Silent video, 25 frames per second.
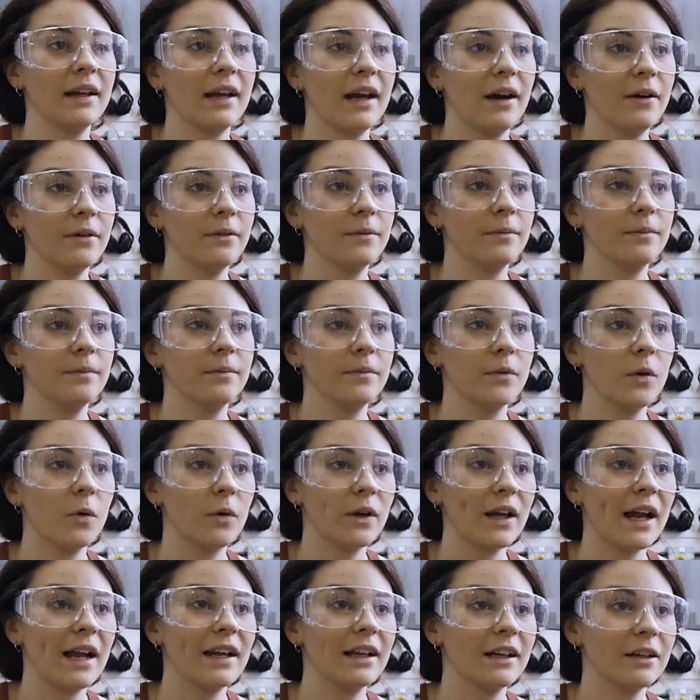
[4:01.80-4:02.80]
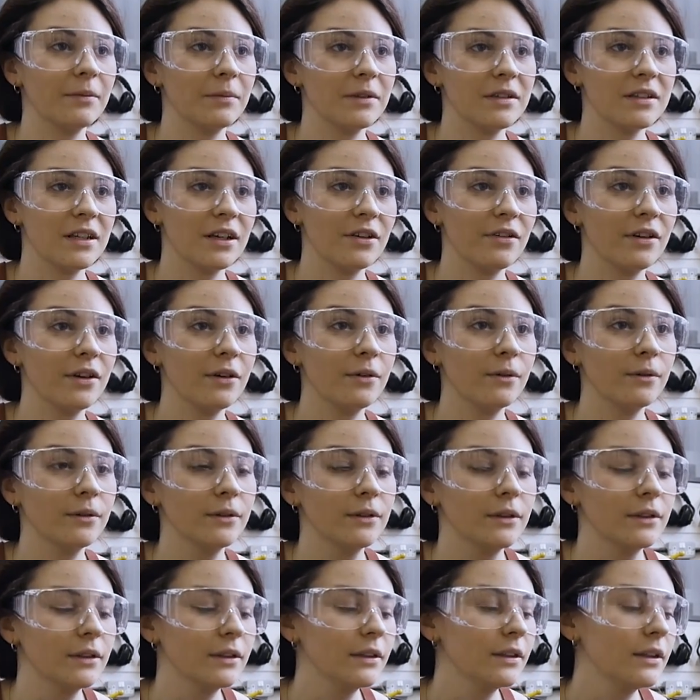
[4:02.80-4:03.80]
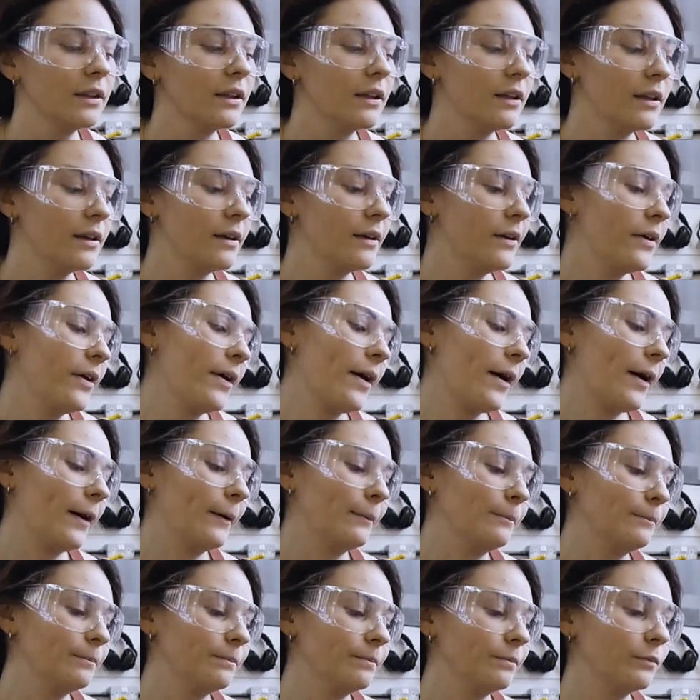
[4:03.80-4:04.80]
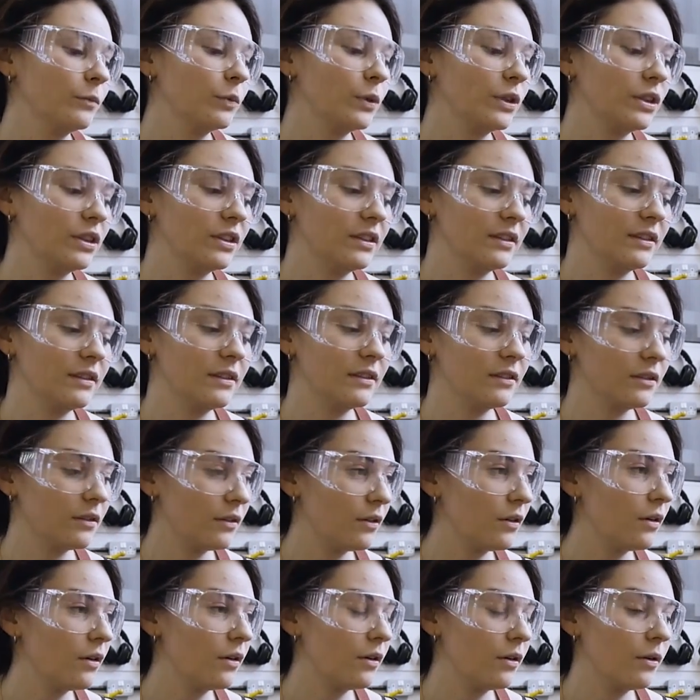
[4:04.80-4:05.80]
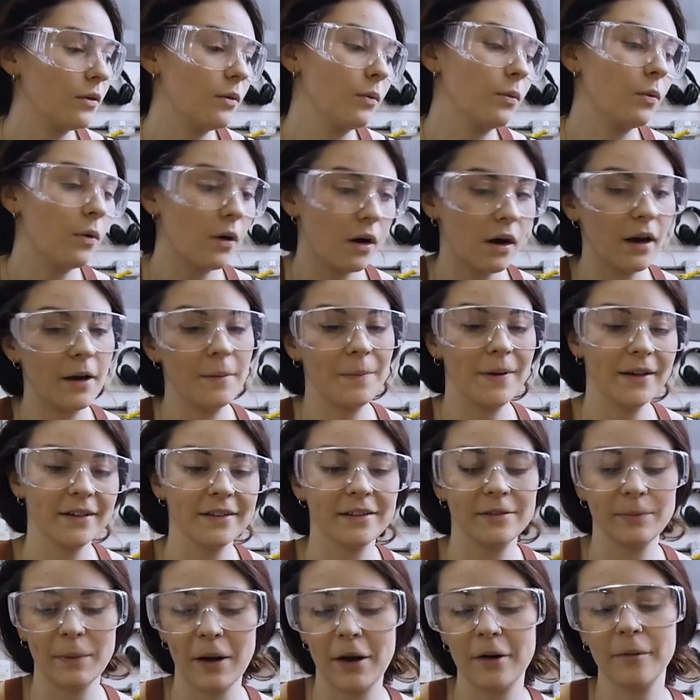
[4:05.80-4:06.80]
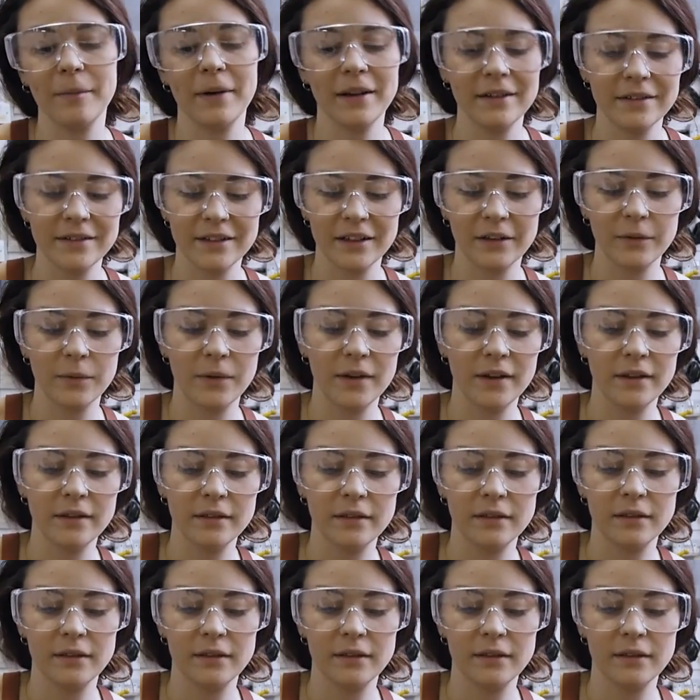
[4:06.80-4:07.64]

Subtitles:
out organic material, which is what I'm experimenting with.